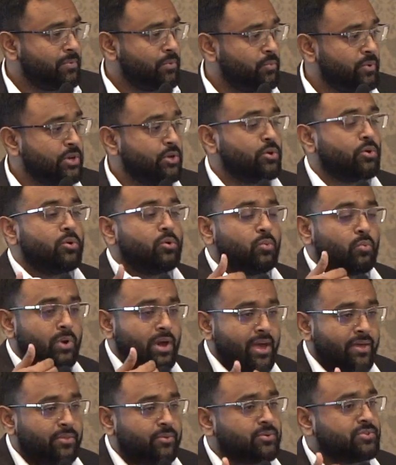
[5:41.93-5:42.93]
We don't know
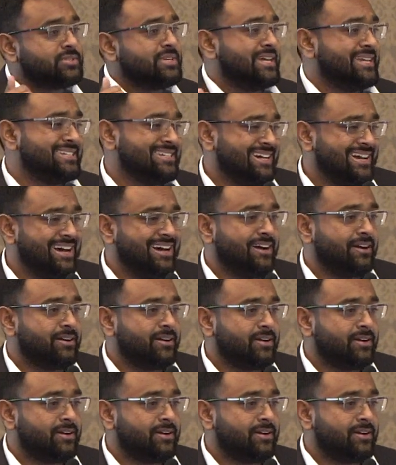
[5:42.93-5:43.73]
where those data are.